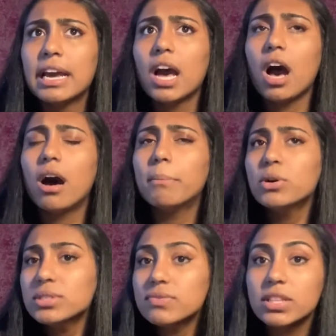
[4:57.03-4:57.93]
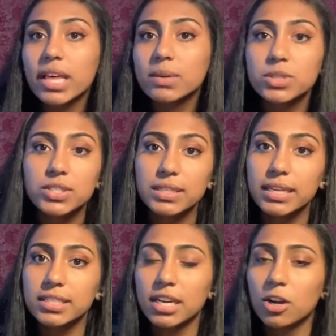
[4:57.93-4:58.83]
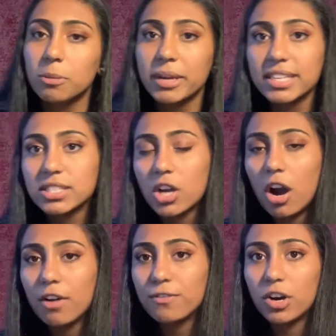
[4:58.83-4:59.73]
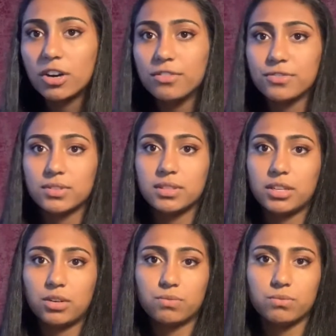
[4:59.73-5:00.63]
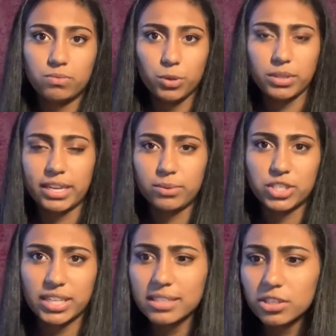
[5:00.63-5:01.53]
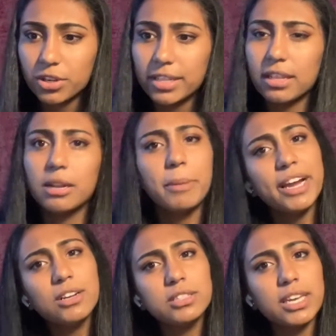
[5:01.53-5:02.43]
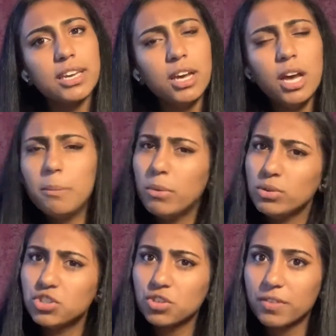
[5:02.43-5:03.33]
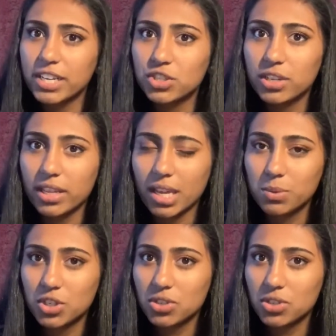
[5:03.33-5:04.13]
most of the languages in India are based off of the root language Sanskrit, and apparently most Eurasian languages